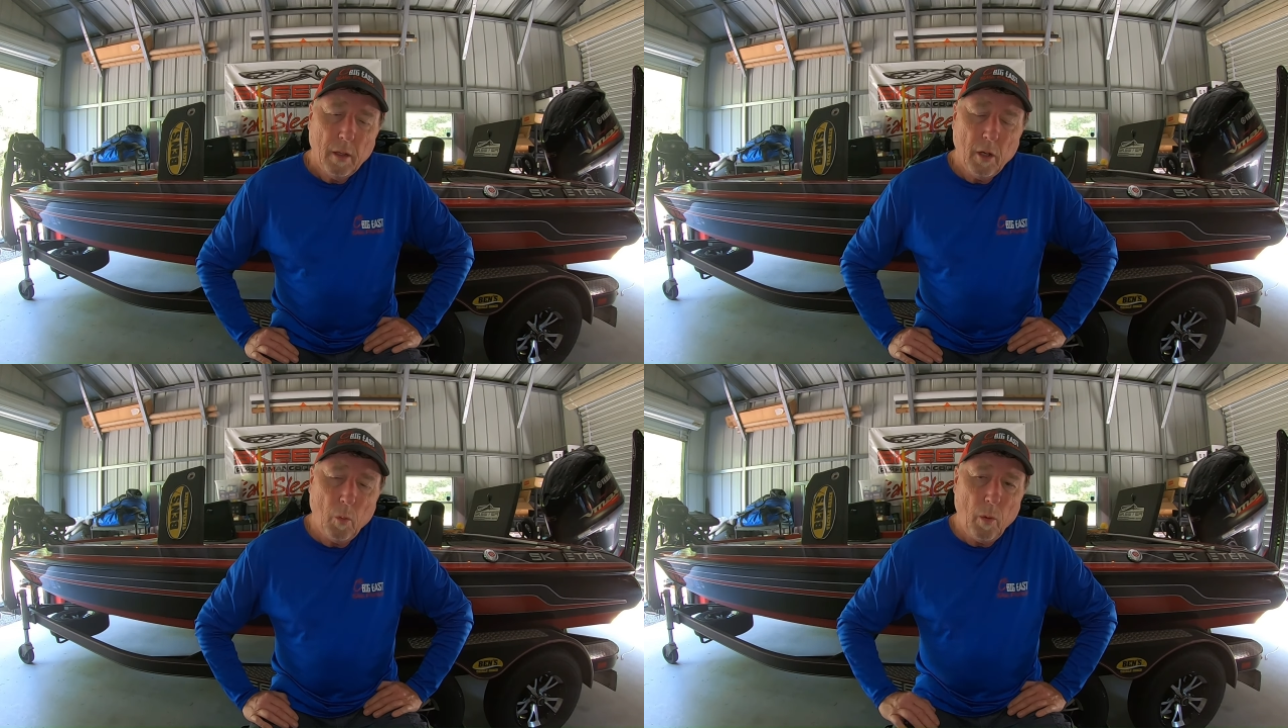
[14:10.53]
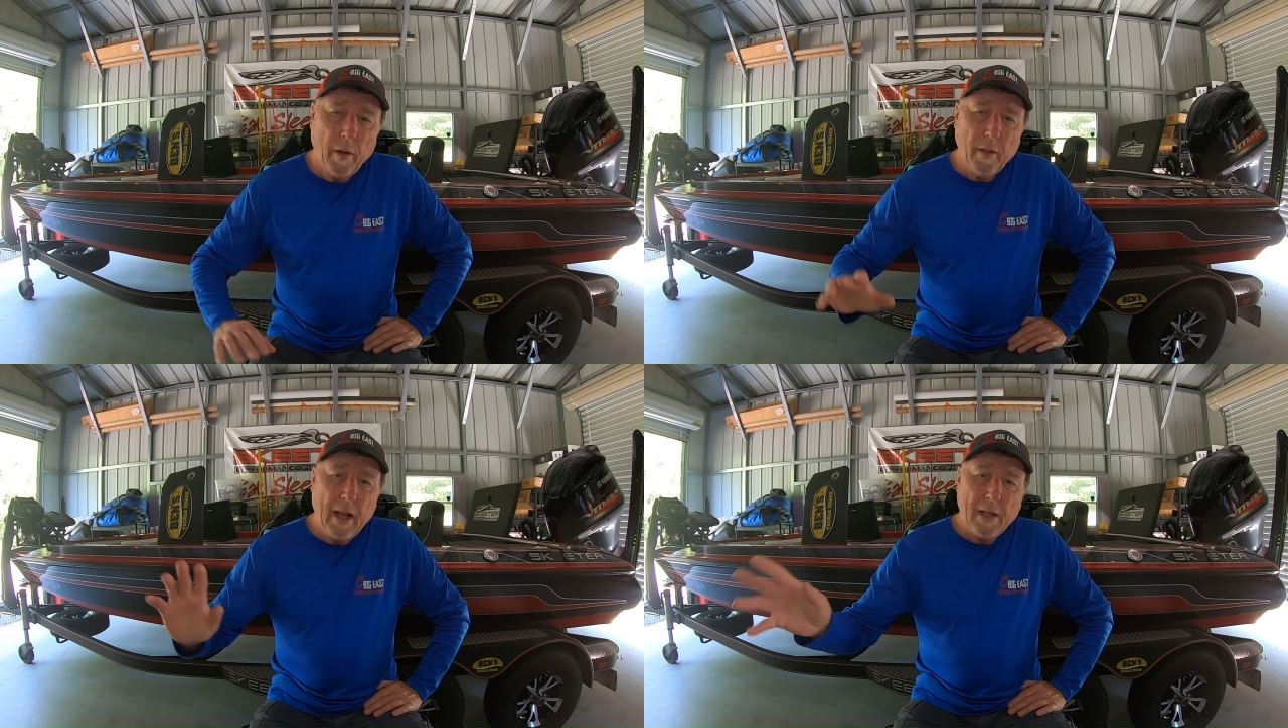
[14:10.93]

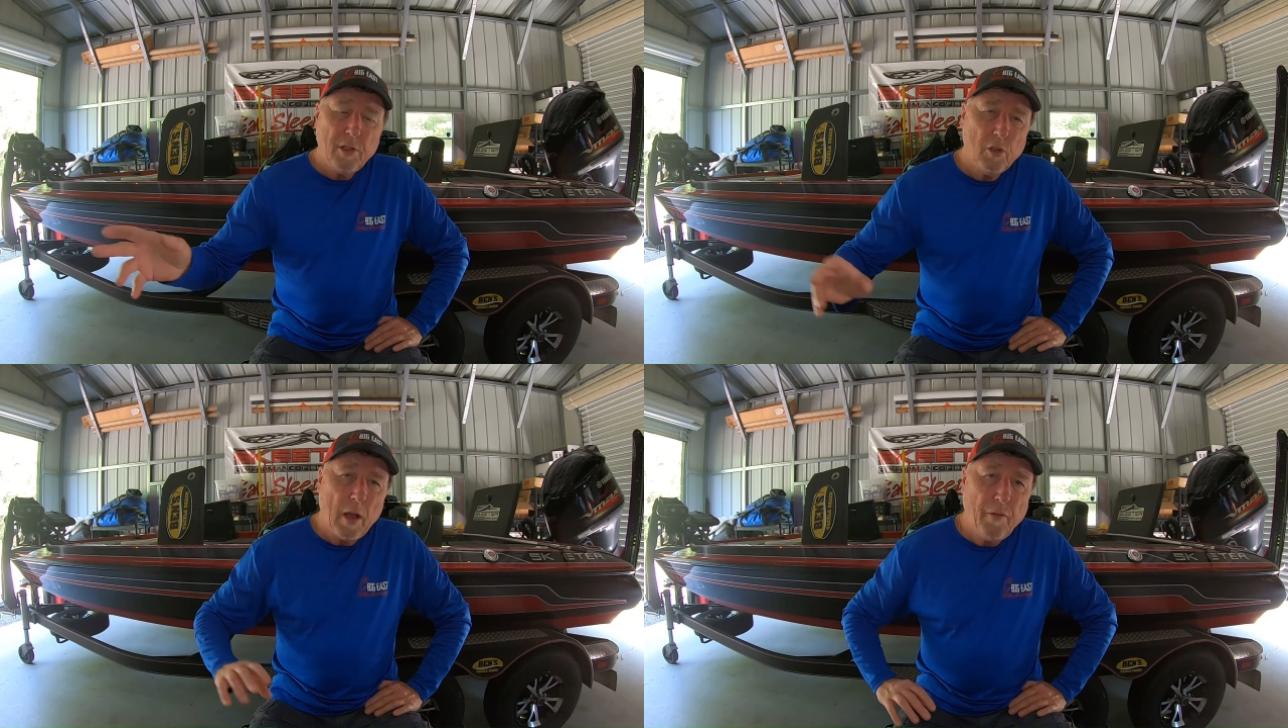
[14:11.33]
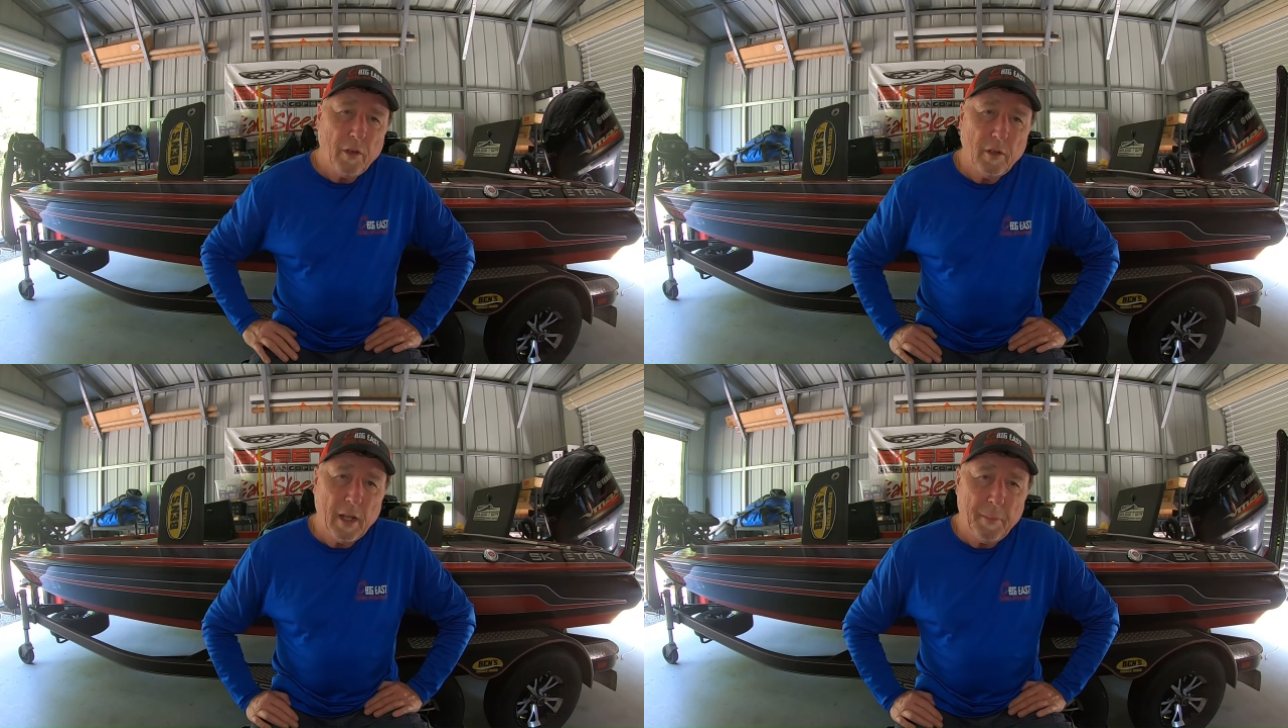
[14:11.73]
One of the guys has
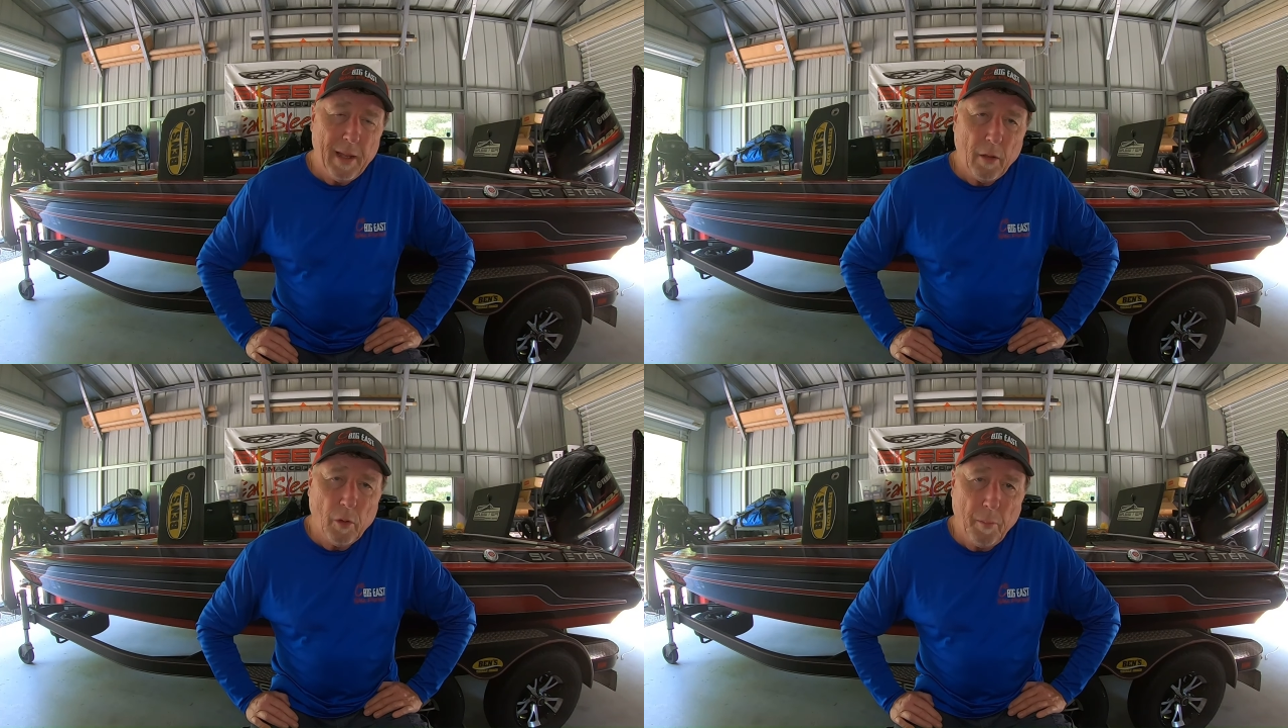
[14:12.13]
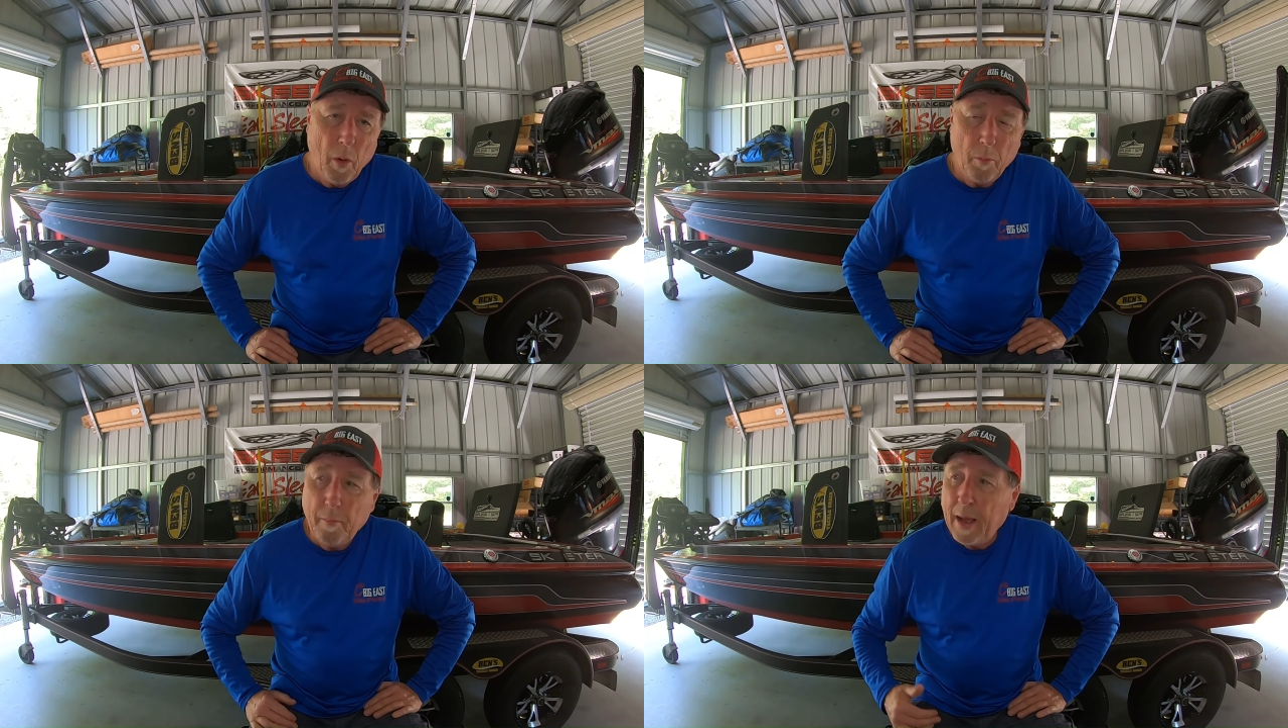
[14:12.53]
offered to take me out in the
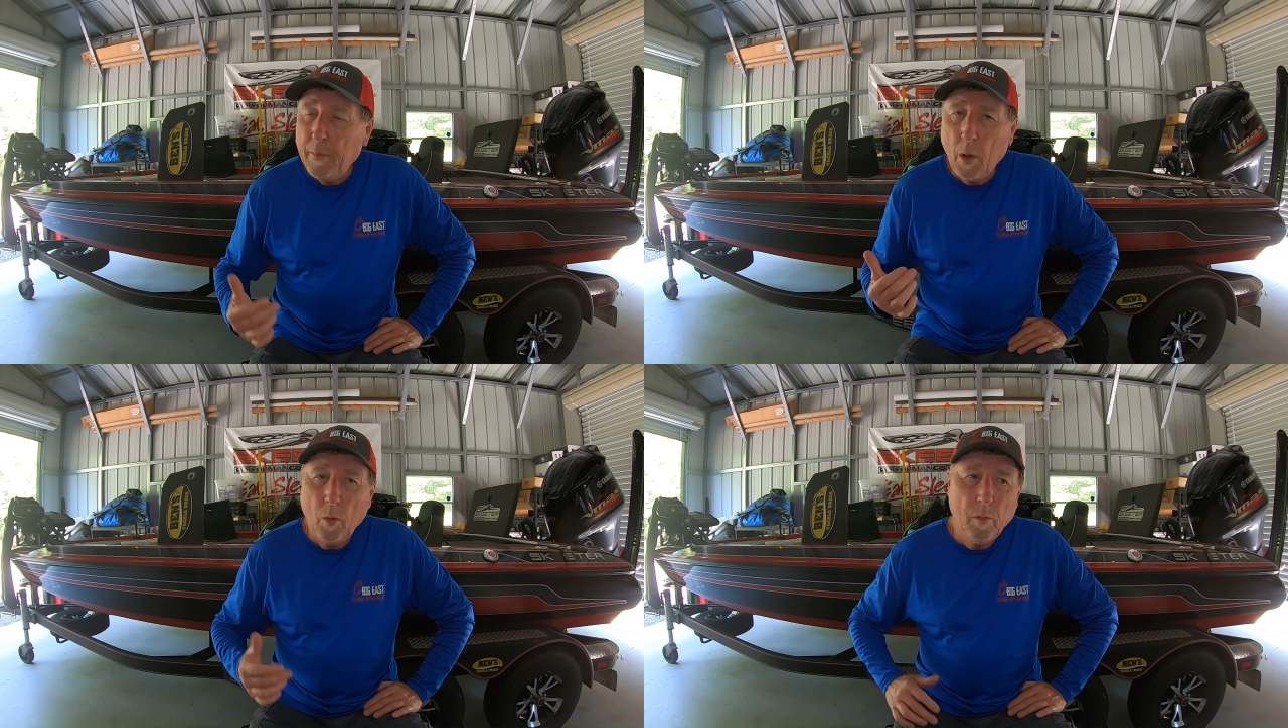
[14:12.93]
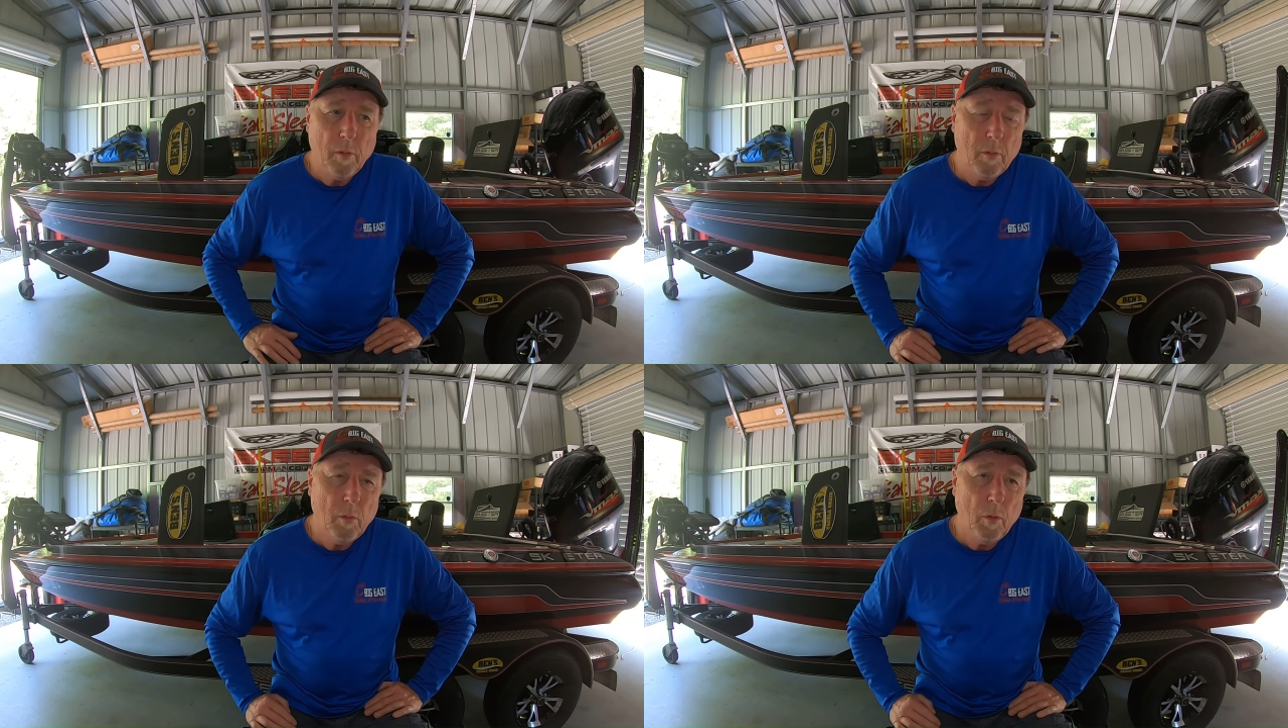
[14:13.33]
boat, my boat,
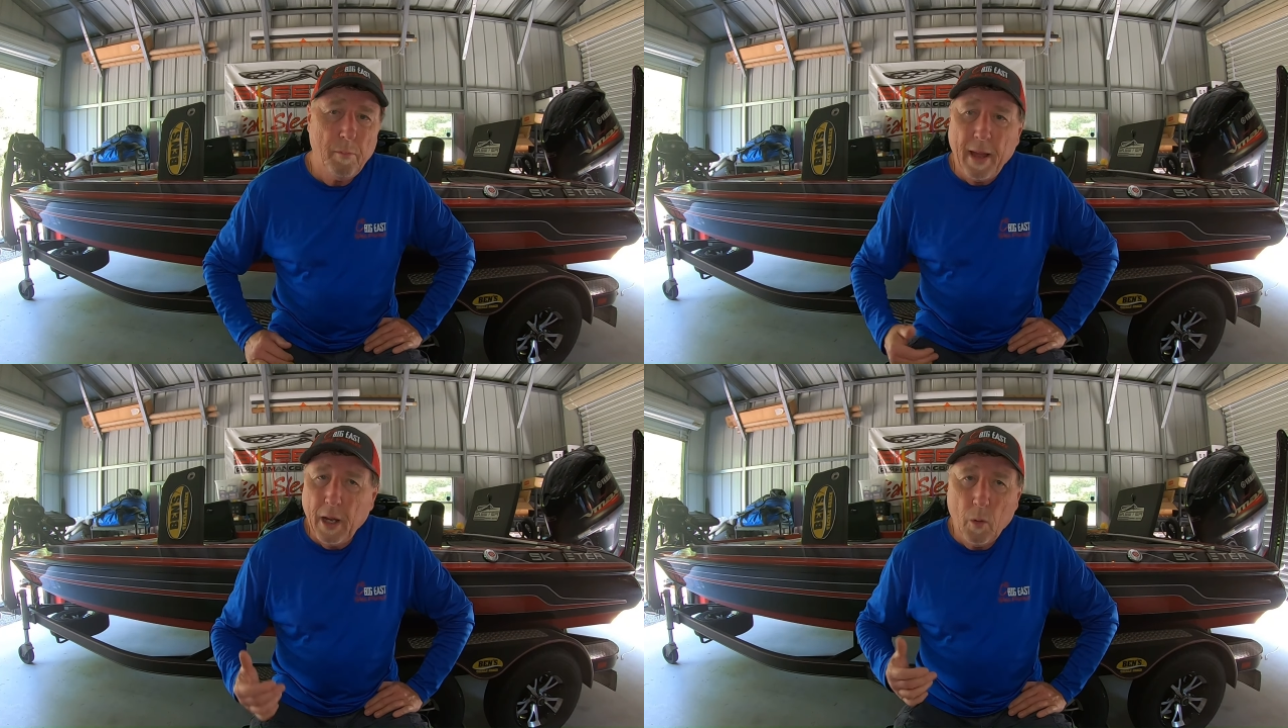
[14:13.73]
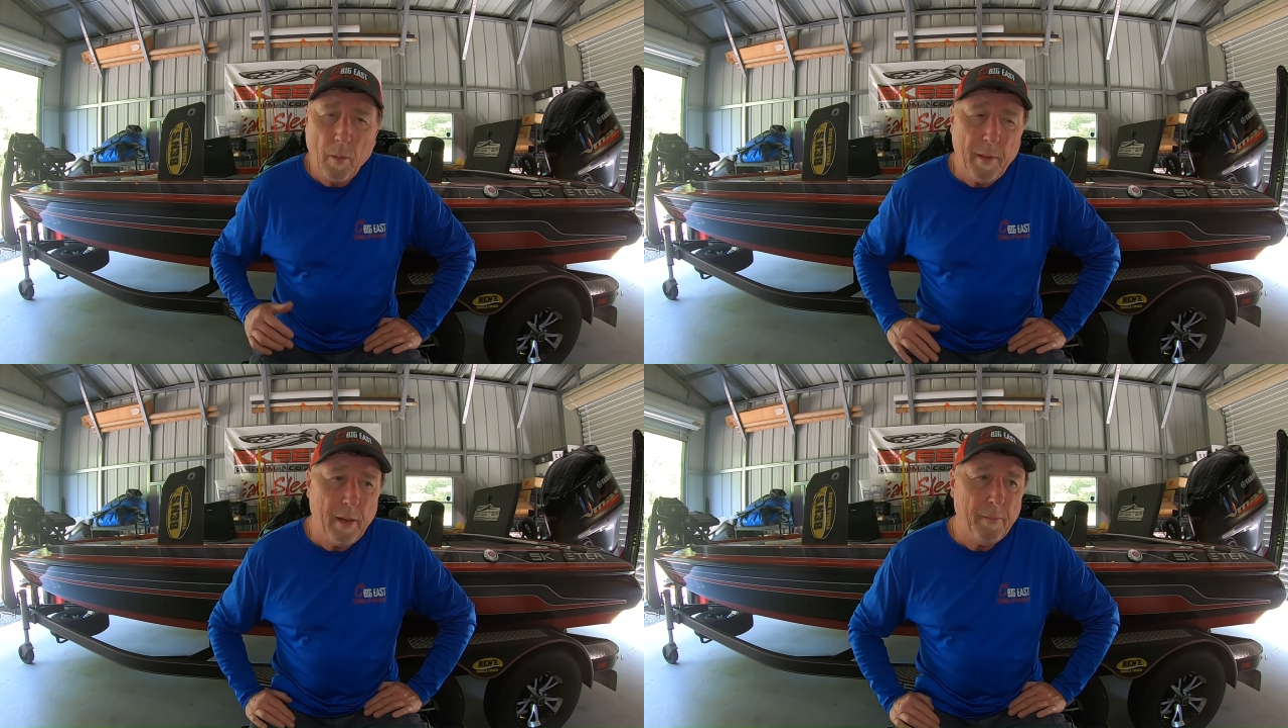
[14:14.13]
with my
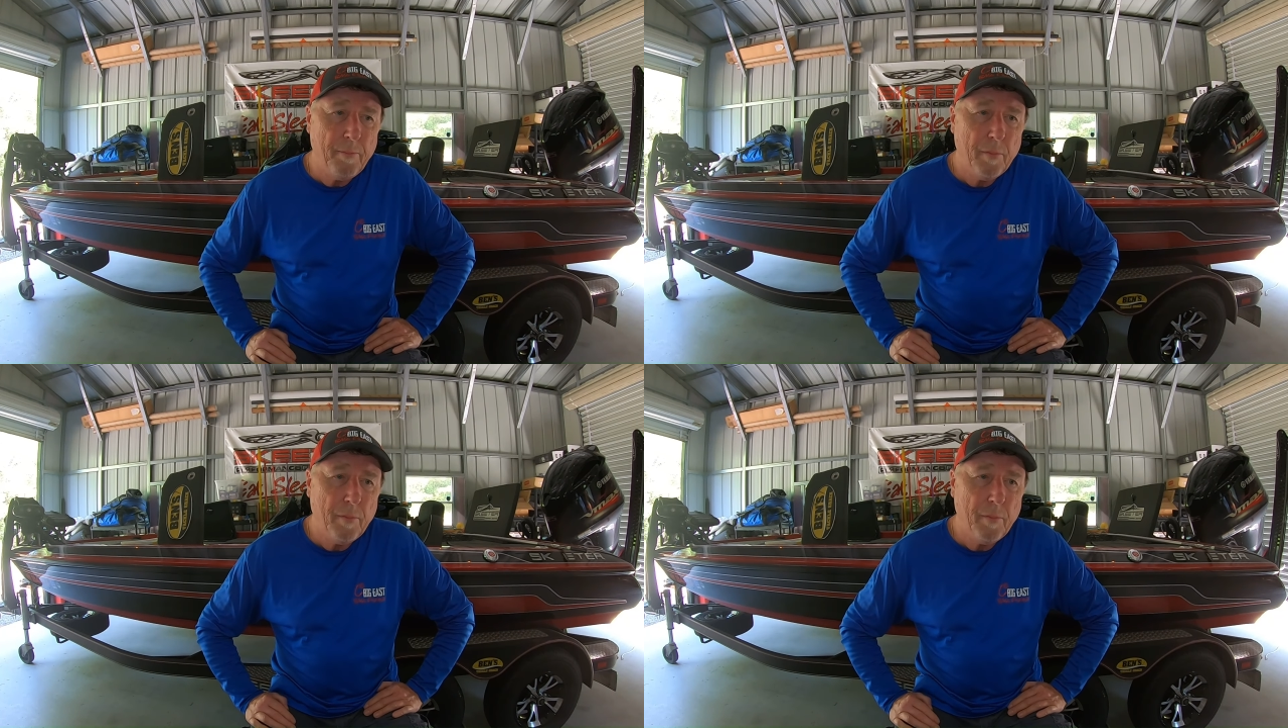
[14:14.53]
equipment,